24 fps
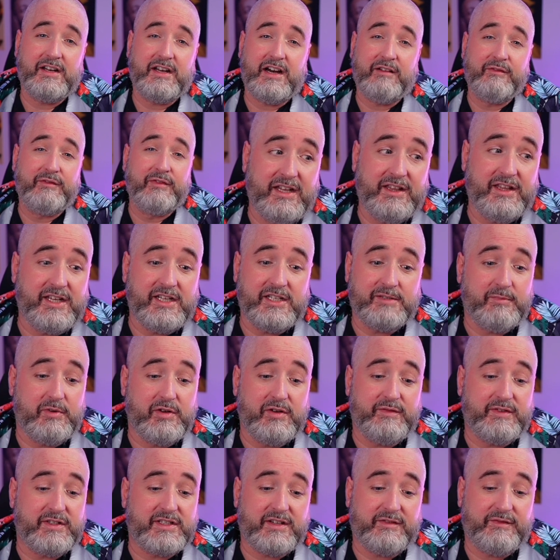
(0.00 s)
love in these
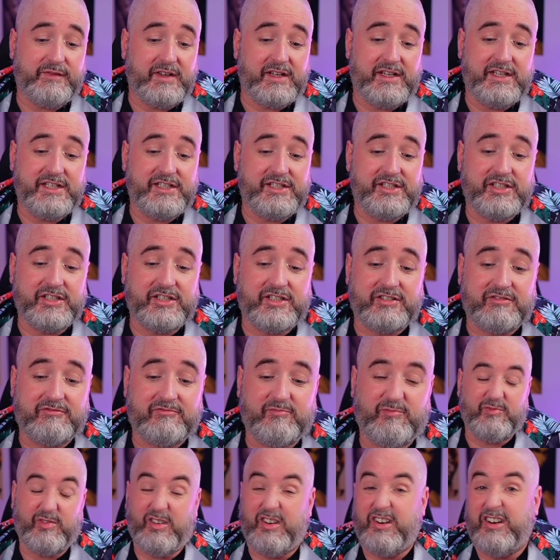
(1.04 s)
movies. I think he's just
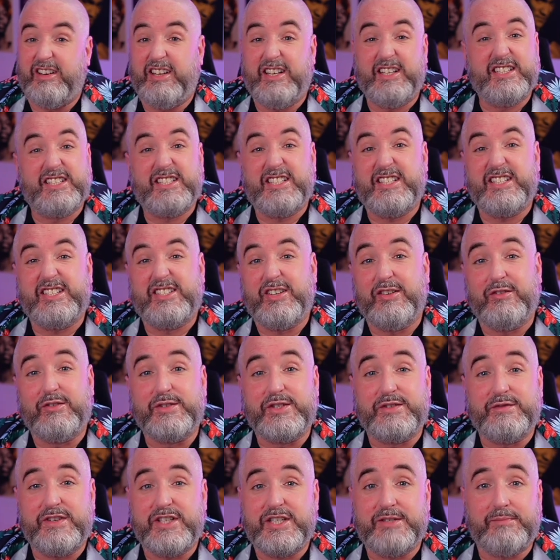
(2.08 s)
great. It's just
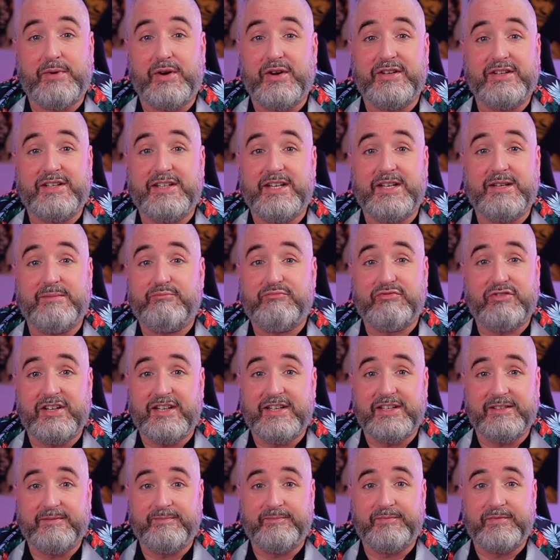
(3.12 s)
Laurence Fishburne, isn't it?
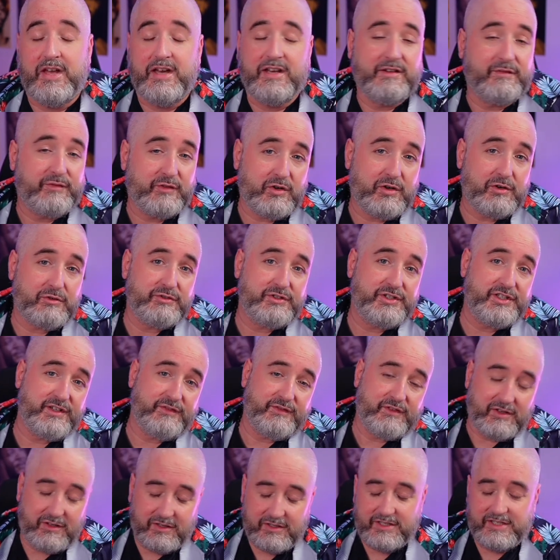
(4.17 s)
Brilliant. And of course,
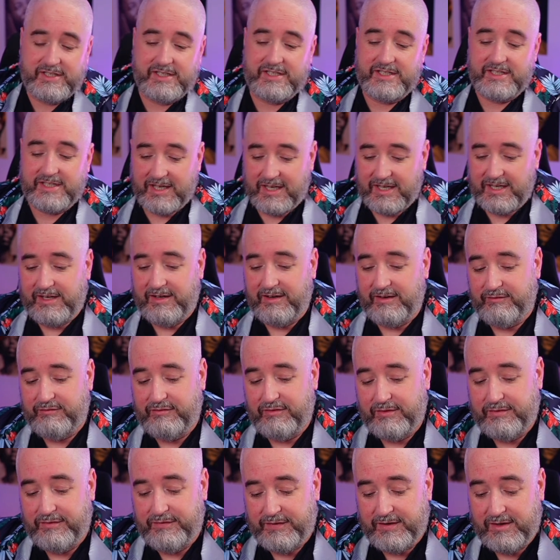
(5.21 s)
you've got to say
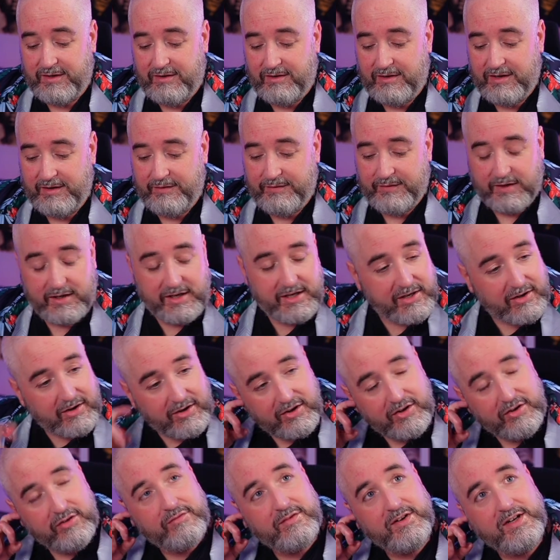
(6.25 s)
for a finale for
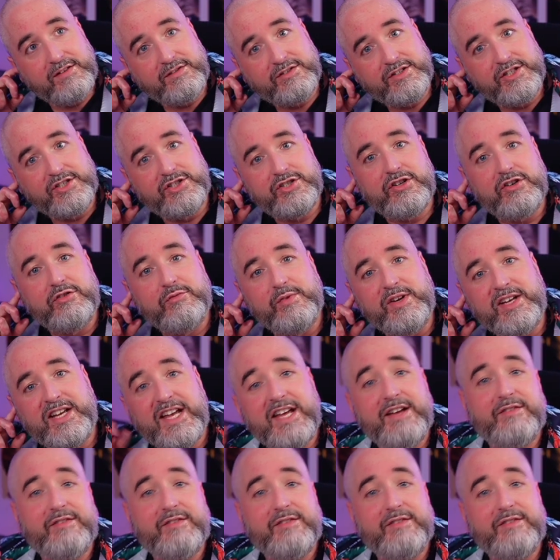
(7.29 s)
Keanu Reeves as John Wick,